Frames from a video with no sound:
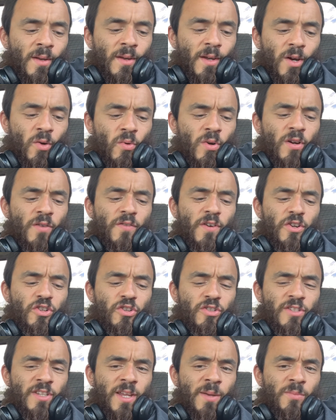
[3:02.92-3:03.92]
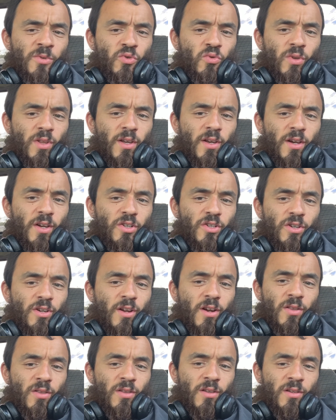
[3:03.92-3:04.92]
I wonder if Usher's name is really Usher. I
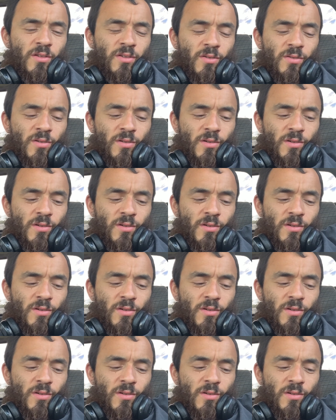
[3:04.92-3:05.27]
don't think so.